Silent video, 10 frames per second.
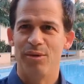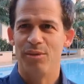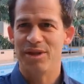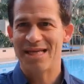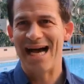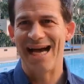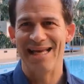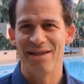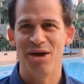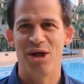with Ty
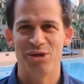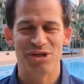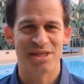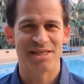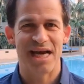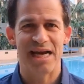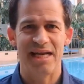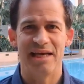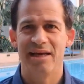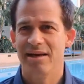and the Knowledge
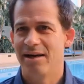Society.